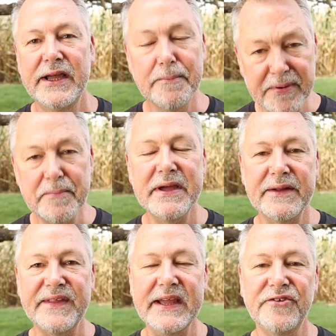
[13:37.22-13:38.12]

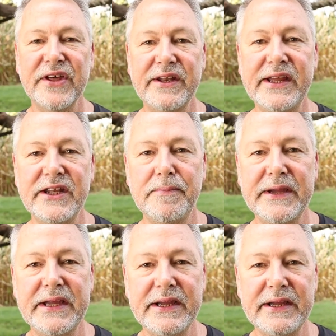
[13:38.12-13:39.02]
implement things that need to
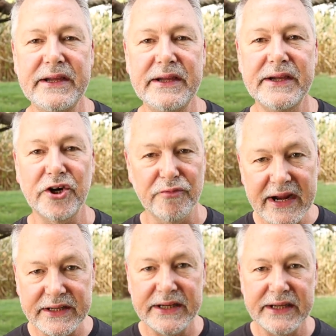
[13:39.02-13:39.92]
be
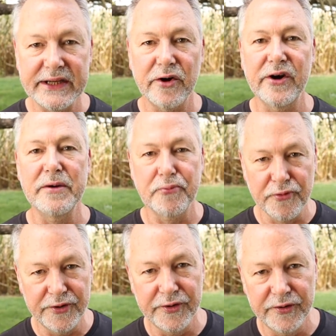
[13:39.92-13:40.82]
corrected or
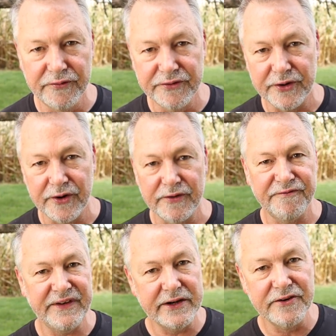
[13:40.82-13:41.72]
improved or
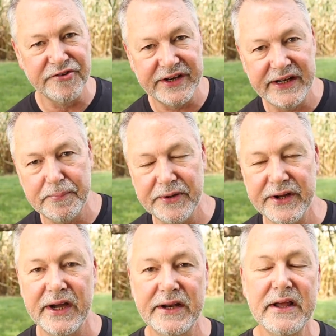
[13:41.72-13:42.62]
feeders that need to put
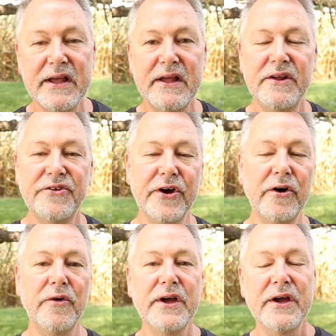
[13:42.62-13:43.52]
on.
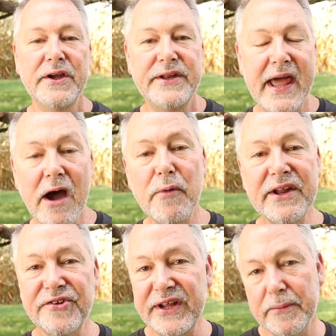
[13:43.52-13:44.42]
So now we
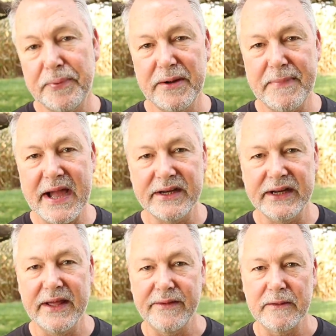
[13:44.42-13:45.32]
just need to put it back
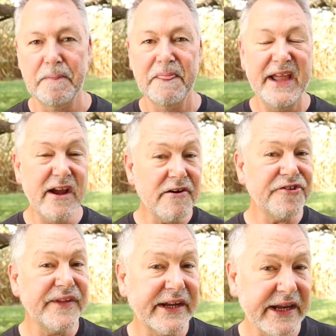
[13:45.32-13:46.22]
together.
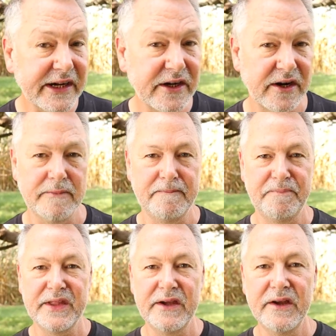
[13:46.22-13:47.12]
Here's the kicker.
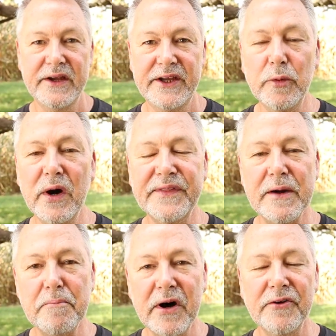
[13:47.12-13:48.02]
You know what
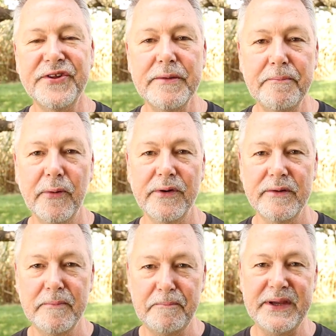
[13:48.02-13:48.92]
the most
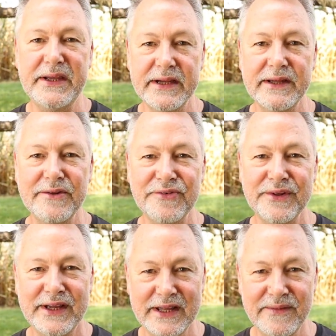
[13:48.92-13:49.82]
important bee is
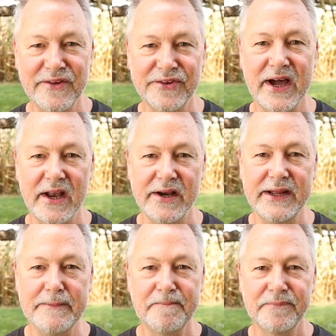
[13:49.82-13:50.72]
in this
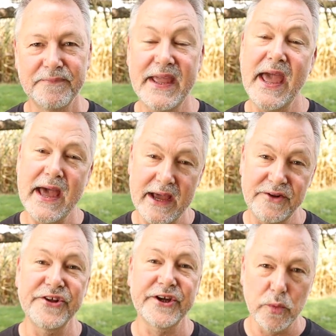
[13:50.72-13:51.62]
colony? Yeah,
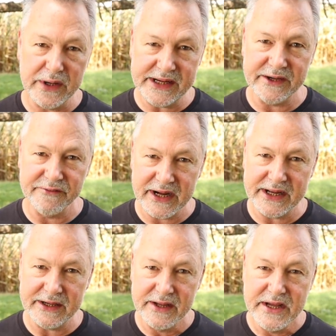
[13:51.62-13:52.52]
it's a queen,
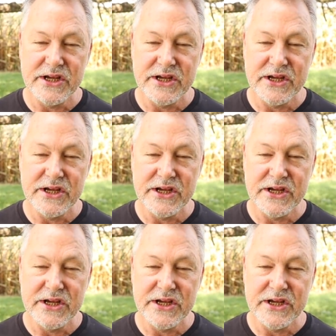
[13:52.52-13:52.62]
right?